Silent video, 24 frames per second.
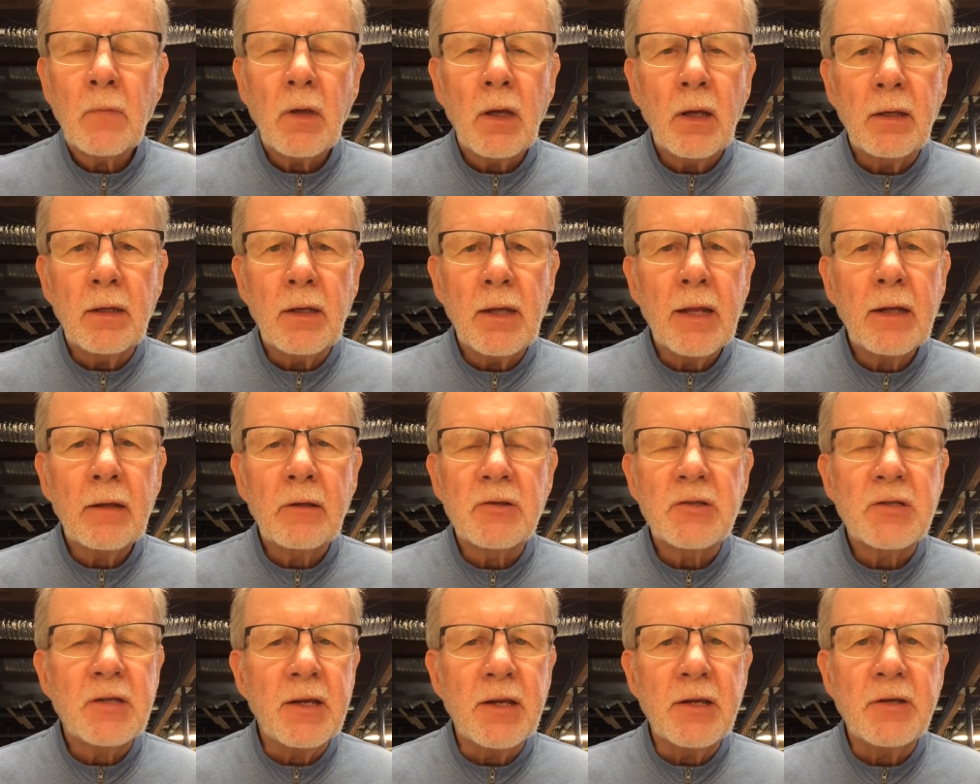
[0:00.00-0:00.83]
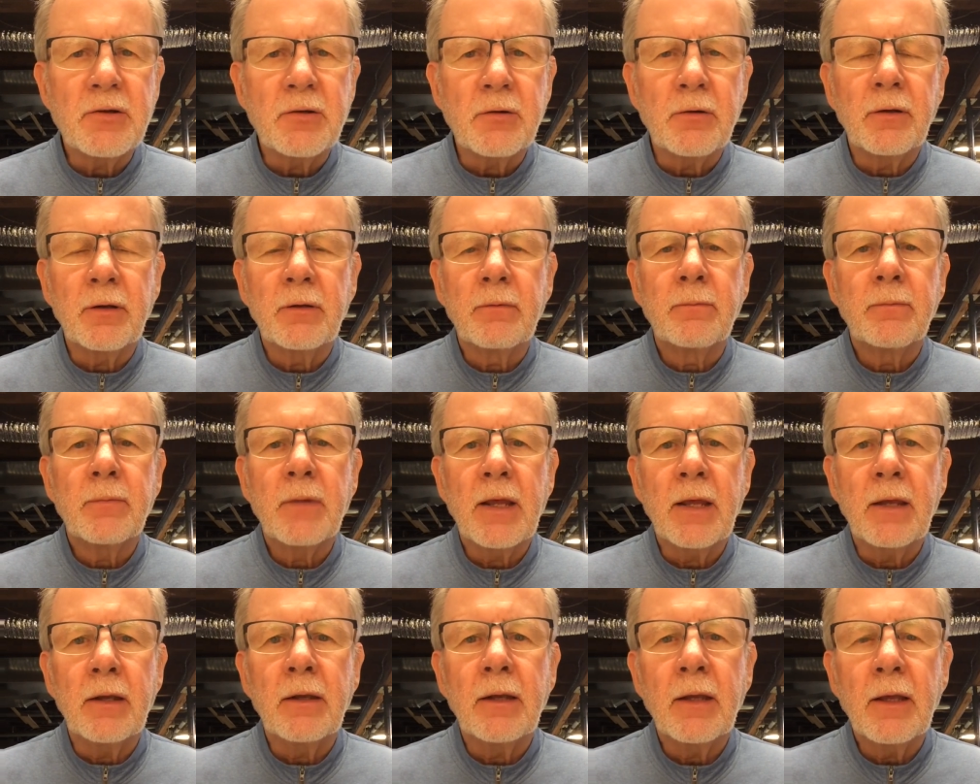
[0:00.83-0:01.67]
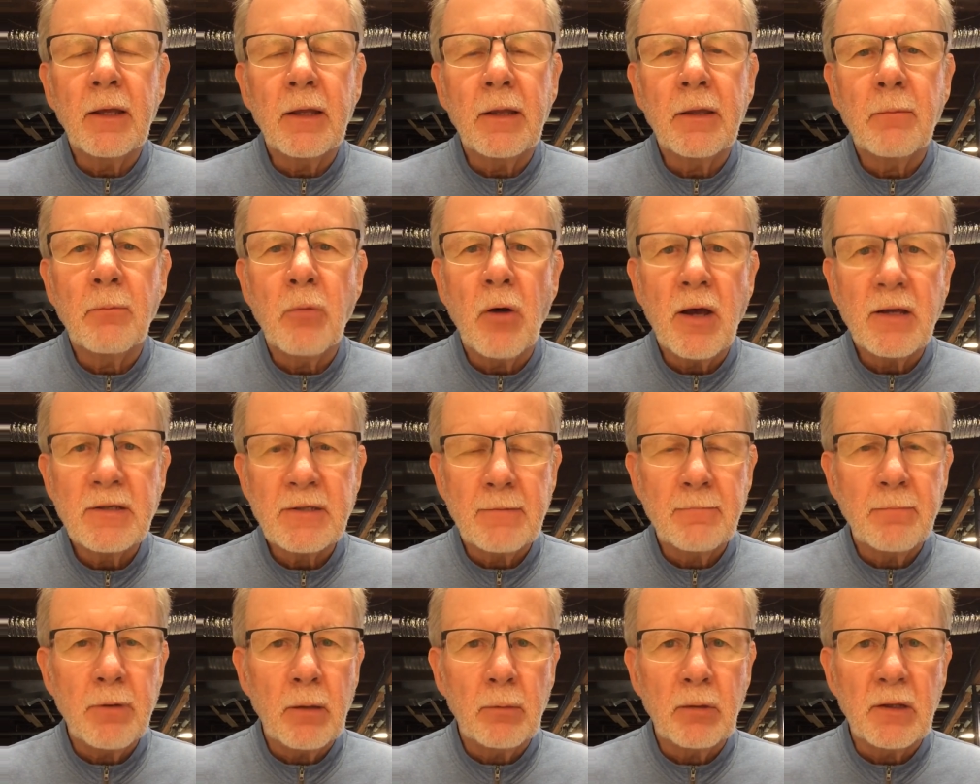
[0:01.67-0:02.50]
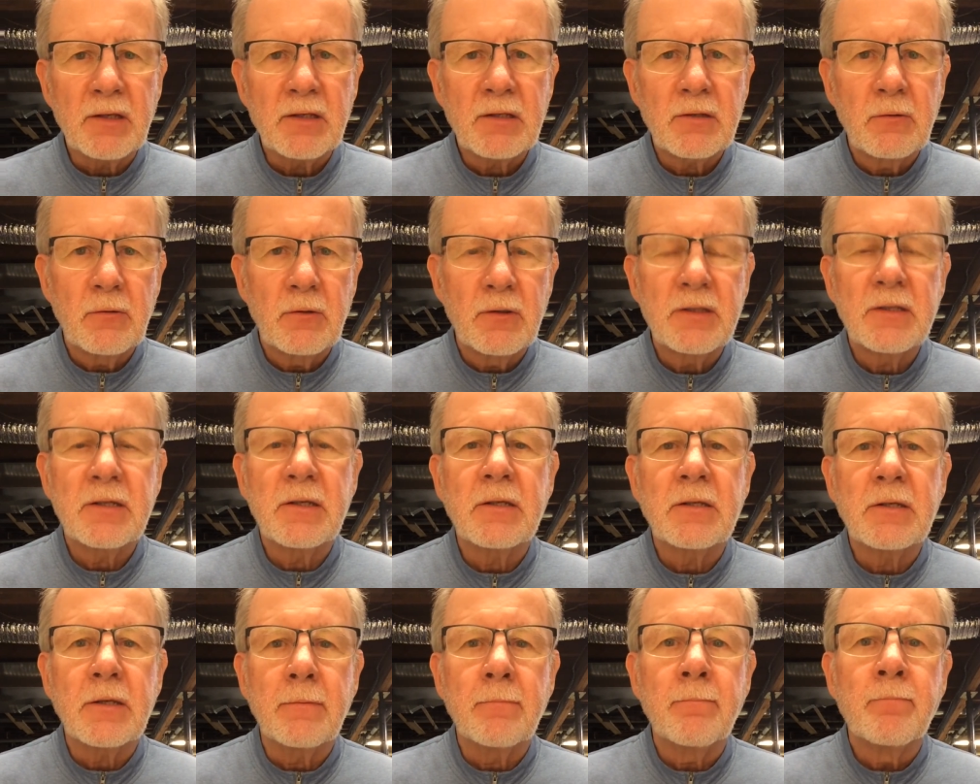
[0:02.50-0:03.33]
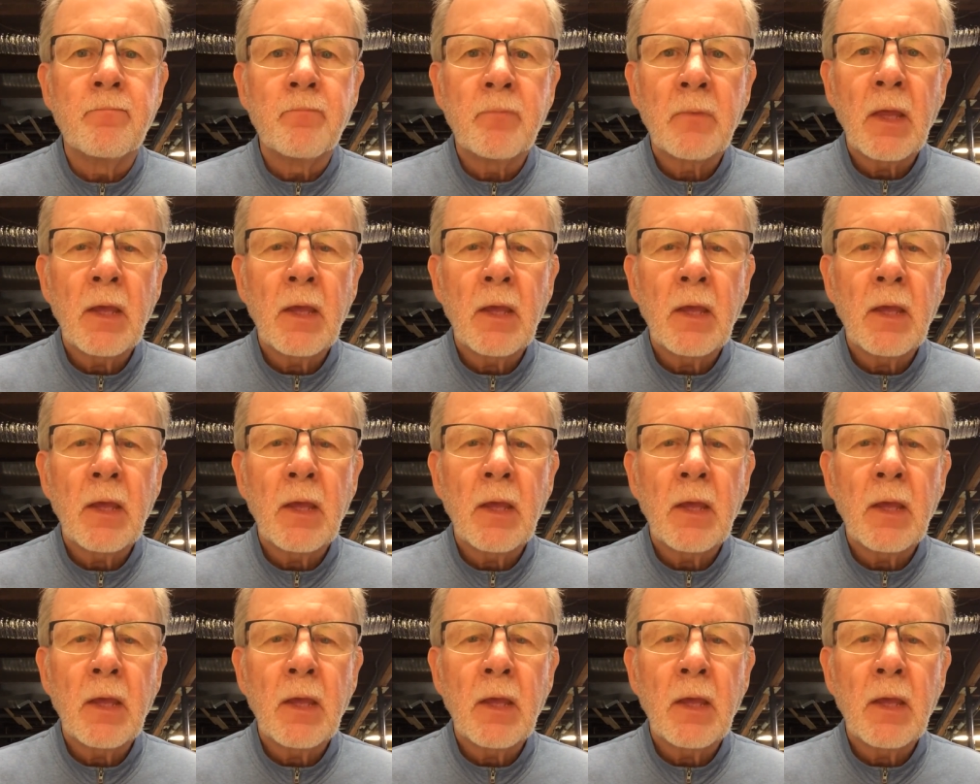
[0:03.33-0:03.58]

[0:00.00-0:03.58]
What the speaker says: an English teacher in the Boston public school system,